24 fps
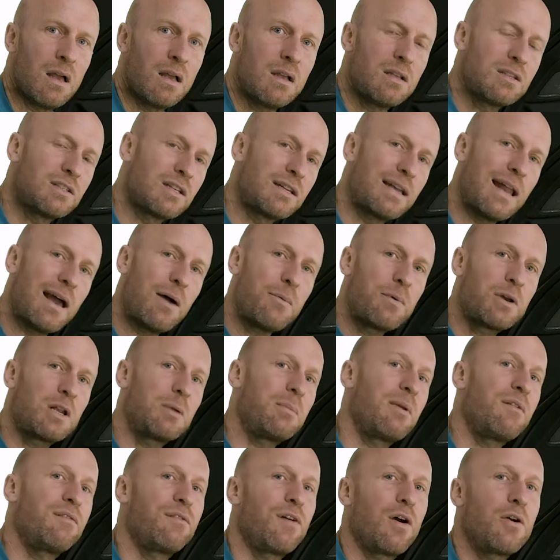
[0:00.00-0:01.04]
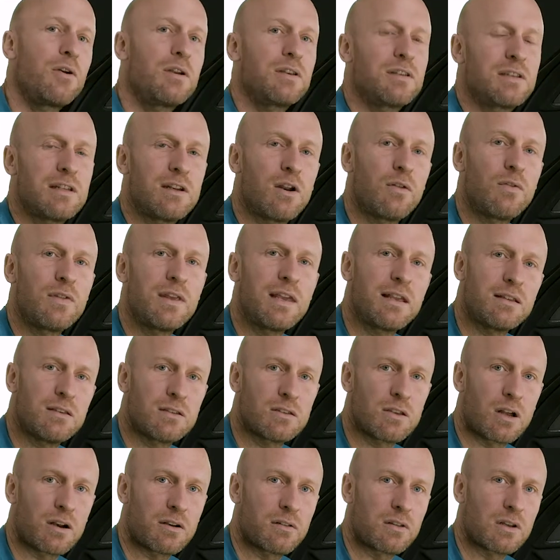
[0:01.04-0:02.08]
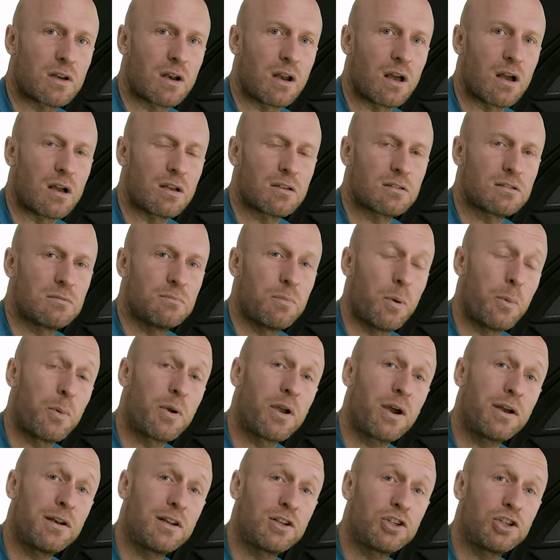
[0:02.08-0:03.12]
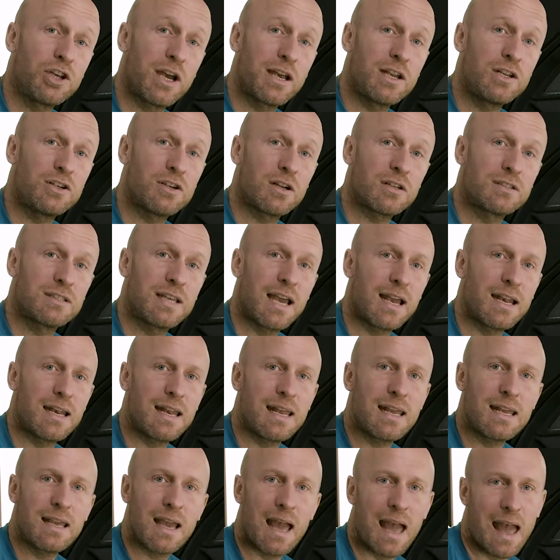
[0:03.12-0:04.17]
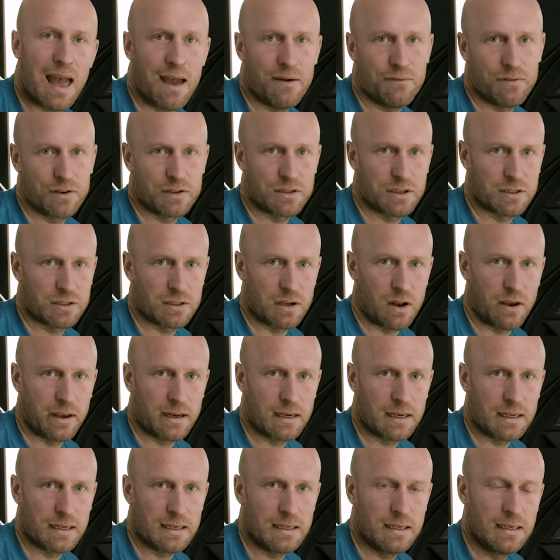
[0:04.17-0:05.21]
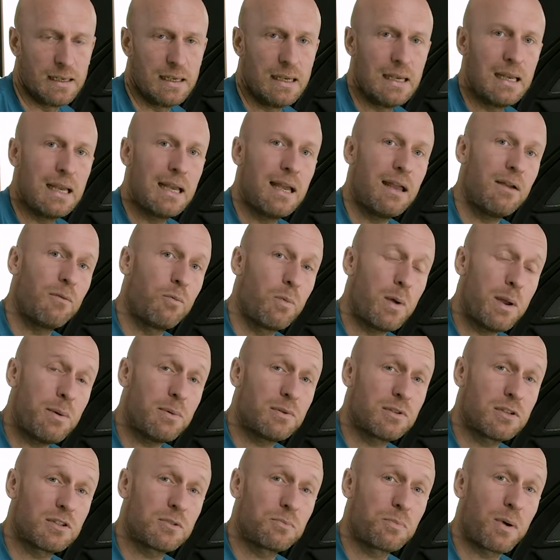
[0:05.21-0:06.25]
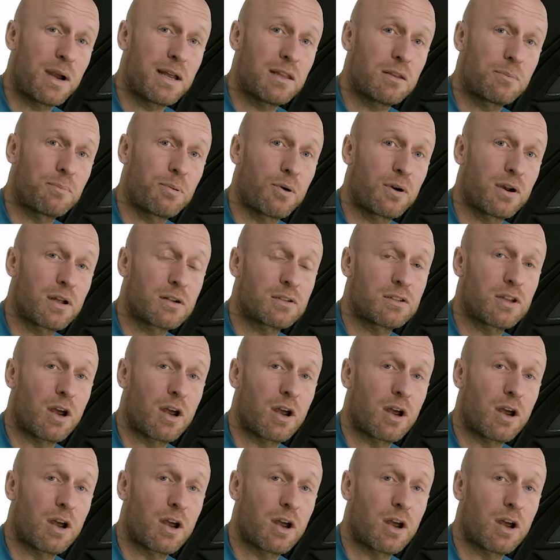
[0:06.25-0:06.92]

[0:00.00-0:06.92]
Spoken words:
So now we're going to be focusing on the inside of the glass, but we're going to change our technique ever so slightly. If we were to spray the product